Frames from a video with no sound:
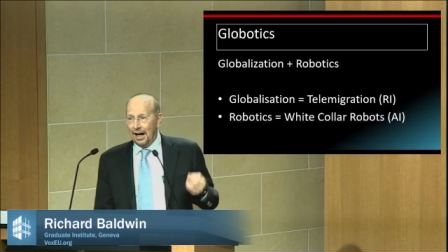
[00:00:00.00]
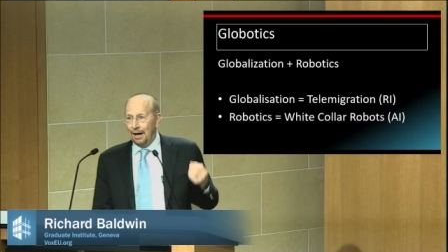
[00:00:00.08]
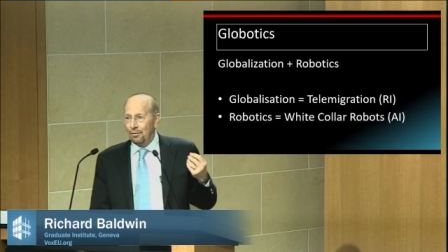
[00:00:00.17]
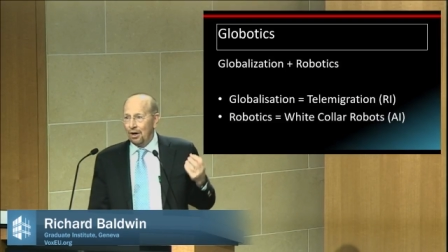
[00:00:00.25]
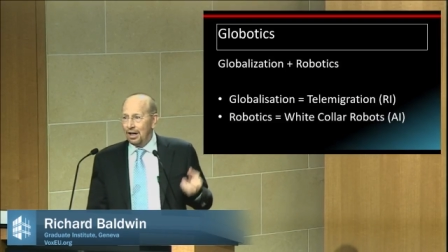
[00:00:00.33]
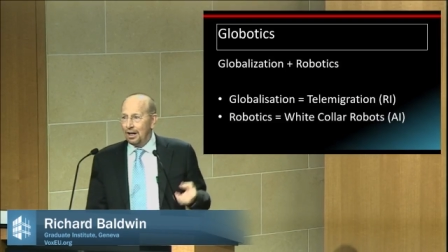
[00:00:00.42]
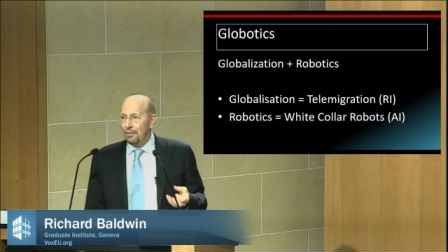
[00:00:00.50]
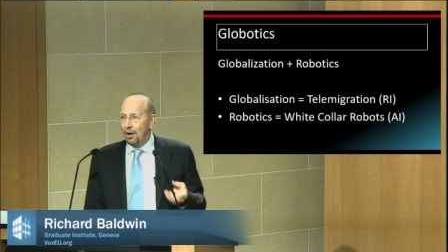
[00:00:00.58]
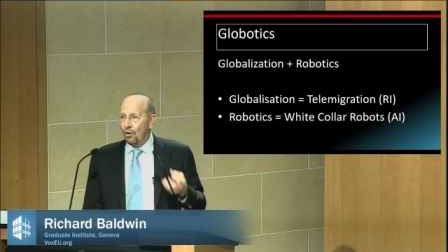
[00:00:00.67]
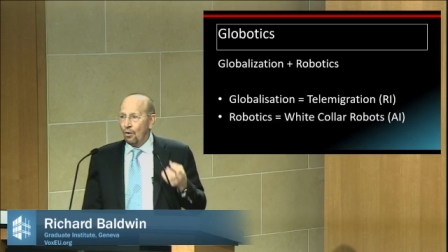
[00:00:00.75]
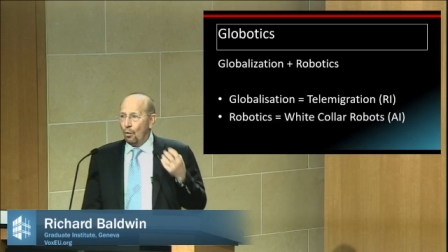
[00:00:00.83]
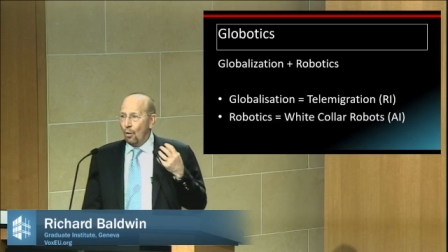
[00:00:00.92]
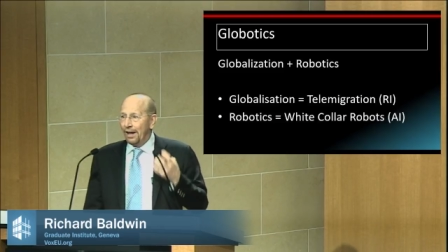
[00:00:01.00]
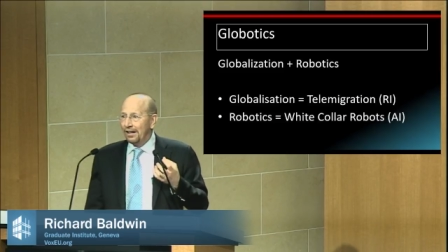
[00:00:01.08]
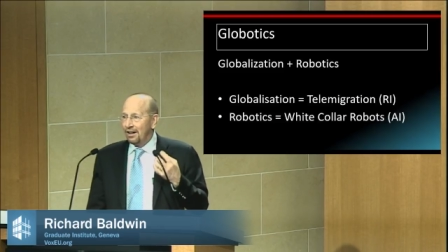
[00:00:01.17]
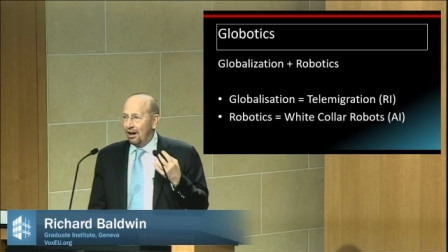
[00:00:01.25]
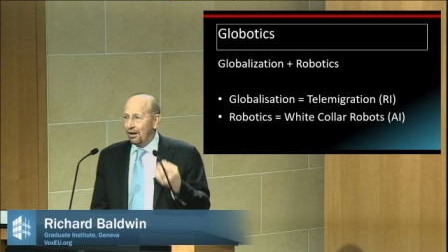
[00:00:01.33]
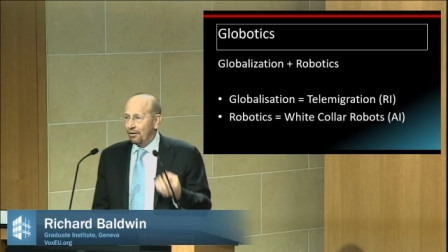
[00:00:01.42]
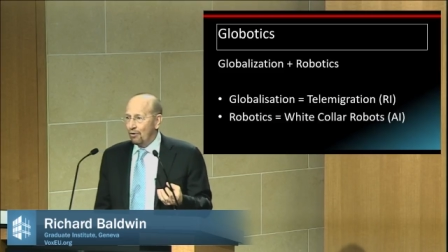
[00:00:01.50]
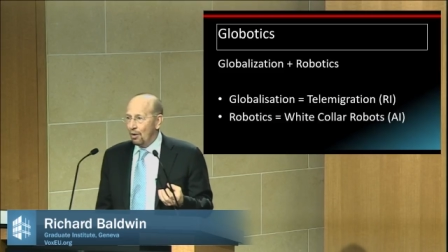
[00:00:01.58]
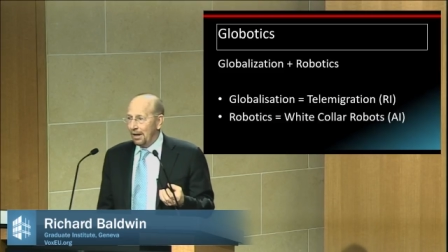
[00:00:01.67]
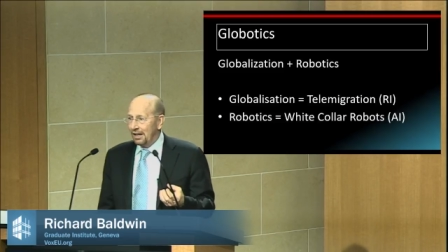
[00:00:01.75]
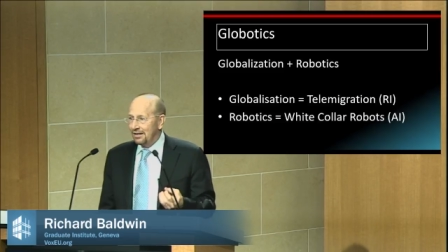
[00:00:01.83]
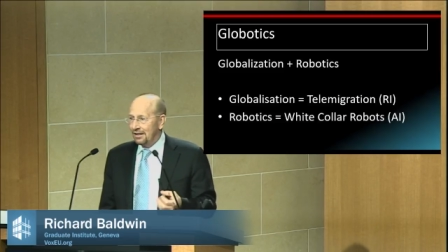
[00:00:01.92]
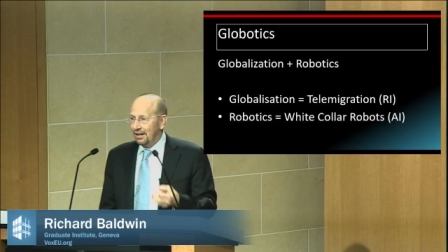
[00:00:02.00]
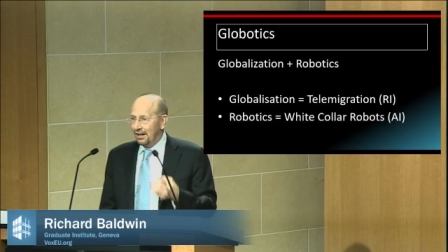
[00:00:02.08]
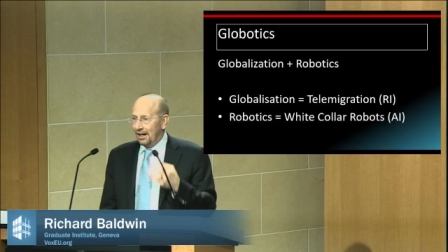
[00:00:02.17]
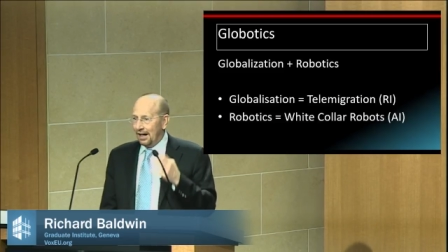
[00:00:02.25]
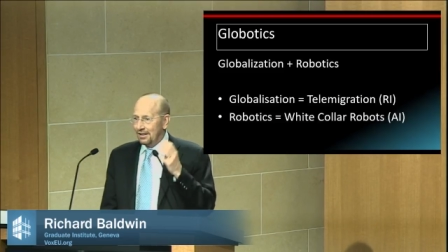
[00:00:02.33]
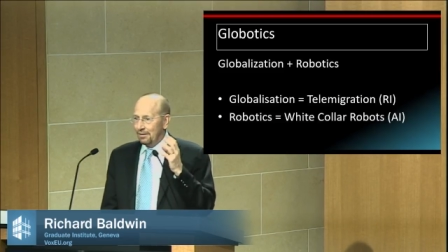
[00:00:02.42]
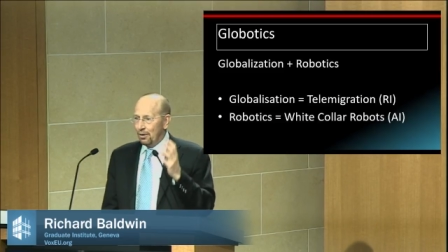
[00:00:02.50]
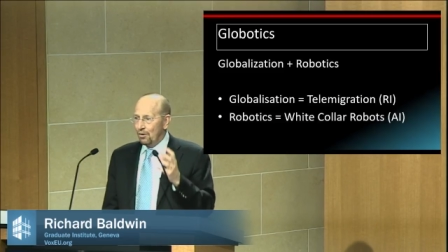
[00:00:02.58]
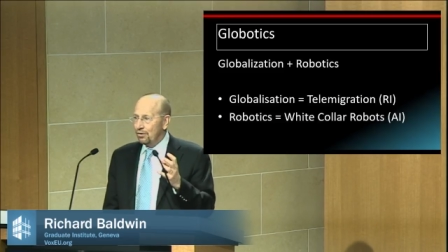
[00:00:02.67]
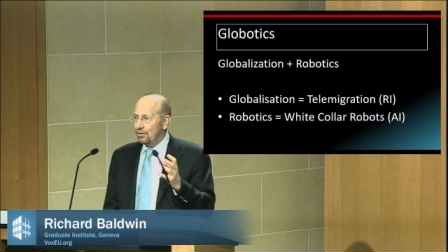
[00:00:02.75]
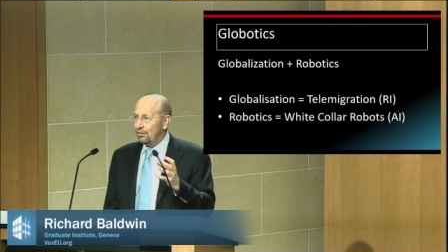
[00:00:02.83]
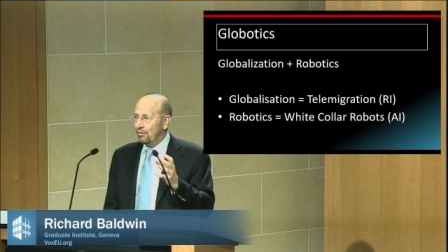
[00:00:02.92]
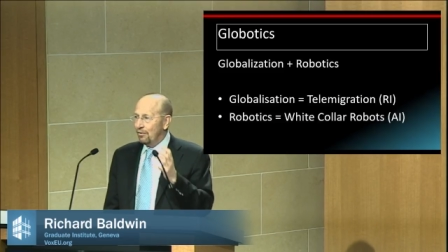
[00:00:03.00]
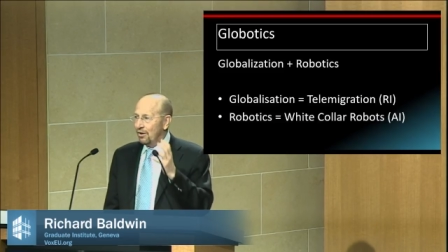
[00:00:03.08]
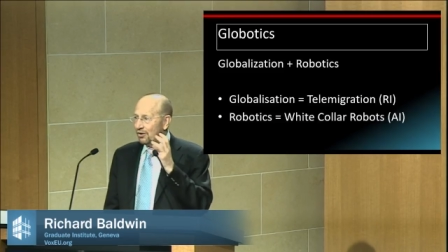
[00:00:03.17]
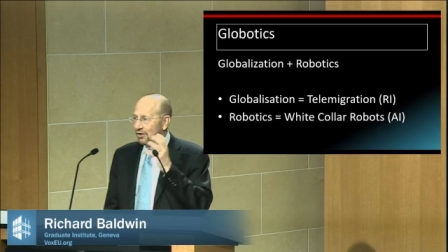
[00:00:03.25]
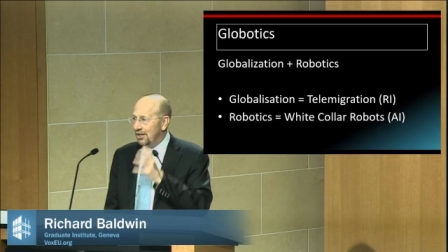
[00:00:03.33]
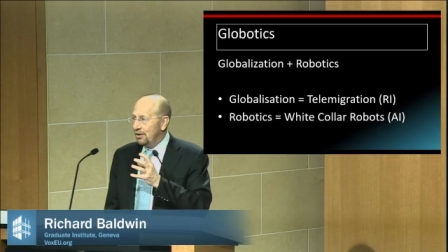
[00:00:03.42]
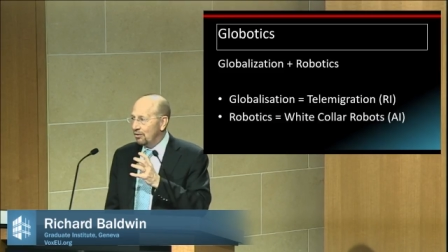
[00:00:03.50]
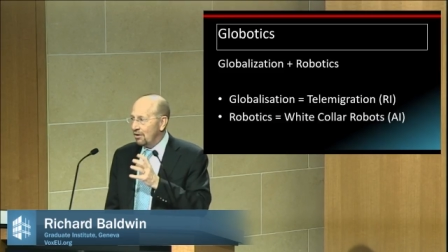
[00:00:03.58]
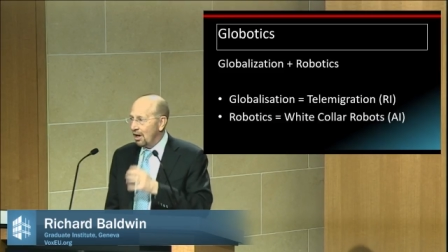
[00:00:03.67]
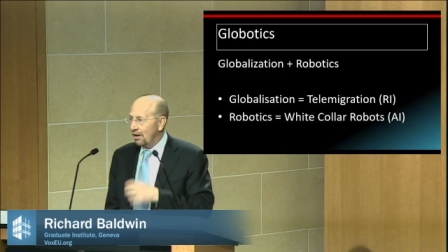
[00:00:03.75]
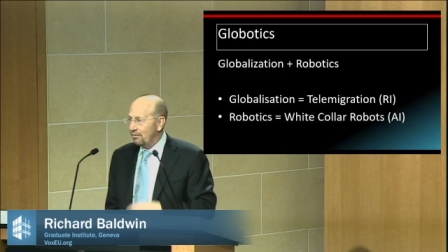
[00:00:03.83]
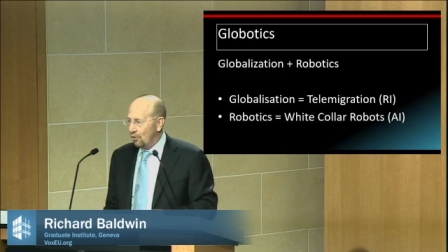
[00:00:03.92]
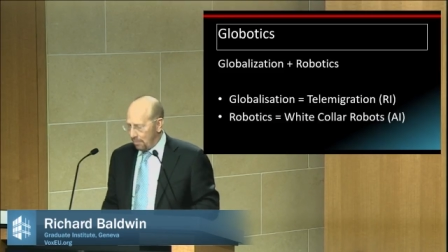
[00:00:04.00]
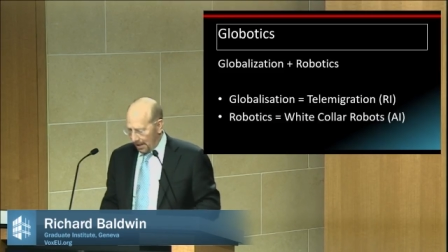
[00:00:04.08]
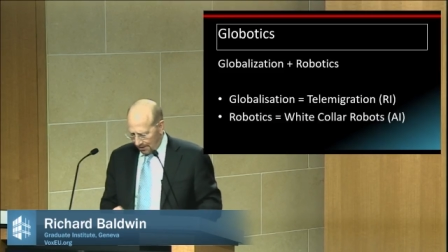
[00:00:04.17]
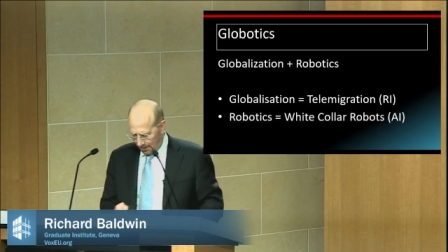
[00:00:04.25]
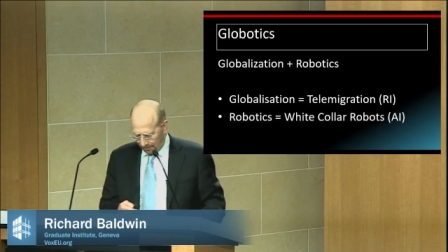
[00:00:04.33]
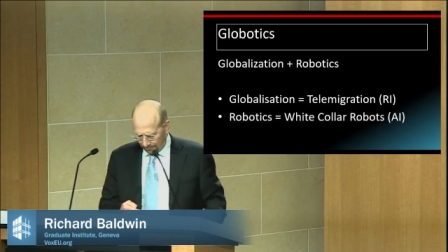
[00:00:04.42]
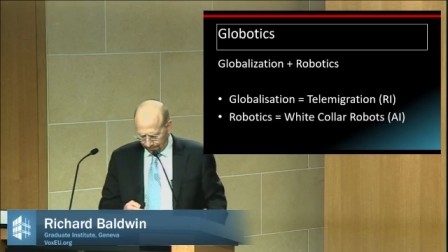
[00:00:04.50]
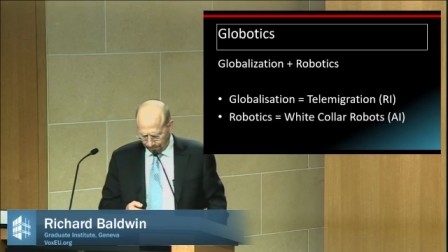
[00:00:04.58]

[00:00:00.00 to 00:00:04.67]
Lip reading: I'm talking about white-collar robots as opposed to steel-collar robots.